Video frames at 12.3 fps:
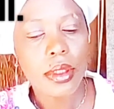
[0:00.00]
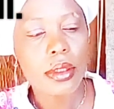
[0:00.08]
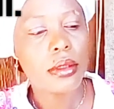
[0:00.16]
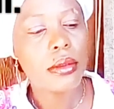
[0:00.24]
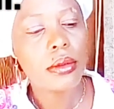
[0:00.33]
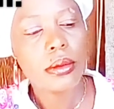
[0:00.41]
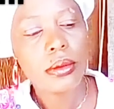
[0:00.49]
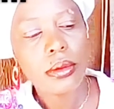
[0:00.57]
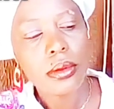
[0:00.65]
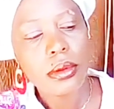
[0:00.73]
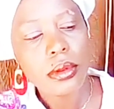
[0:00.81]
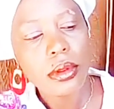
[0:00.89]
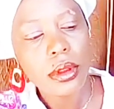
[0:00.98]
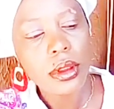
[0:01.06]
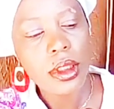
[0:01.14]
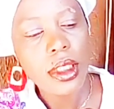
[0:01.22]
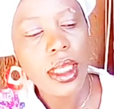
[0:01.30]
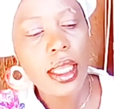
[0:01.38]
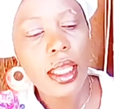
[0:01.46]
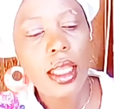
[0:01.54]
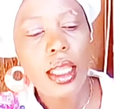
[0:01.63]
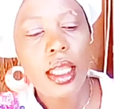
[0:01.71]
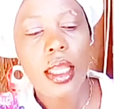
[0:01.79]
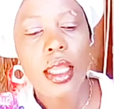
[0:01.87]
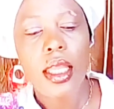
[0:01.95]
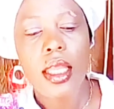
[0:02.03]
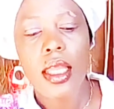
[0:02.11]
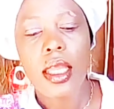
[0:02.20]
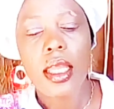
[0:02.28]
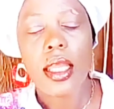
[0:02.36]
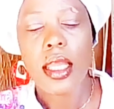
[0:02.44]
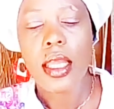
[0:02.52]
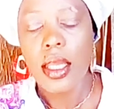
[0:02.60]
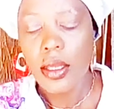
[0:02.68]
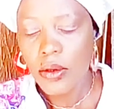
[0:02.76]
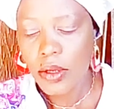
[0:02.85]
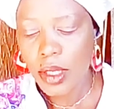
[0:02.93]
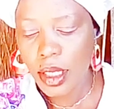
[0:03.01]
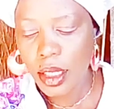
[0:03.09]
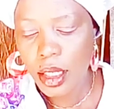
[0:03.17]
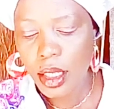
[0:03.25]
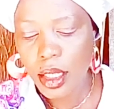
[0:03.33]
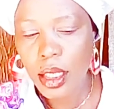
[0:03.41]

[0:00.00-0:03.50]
I don't know. Is it here? Okay.